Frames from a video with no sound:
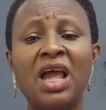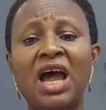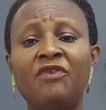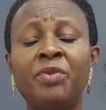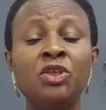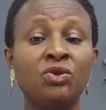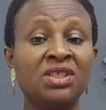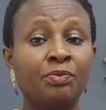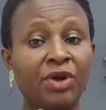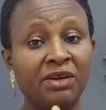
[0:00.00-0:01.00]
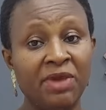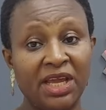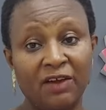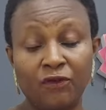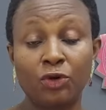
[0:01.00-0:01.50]
I've been using
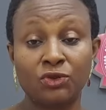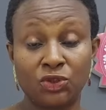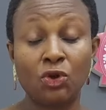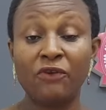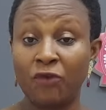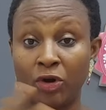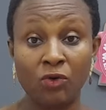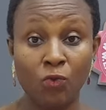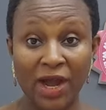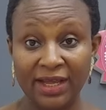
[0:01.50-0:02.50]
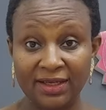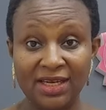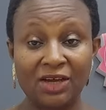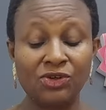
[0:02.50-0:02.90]
Breadmaker for a while now.